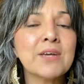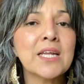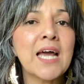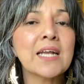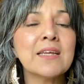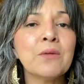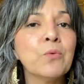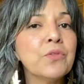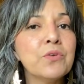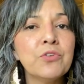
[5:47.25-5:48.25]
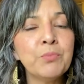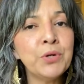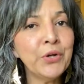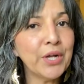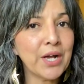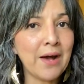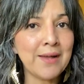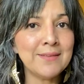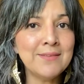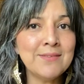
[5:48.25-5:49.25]
connecting with your spirit
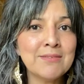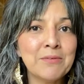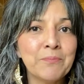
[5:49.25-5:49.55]
guides.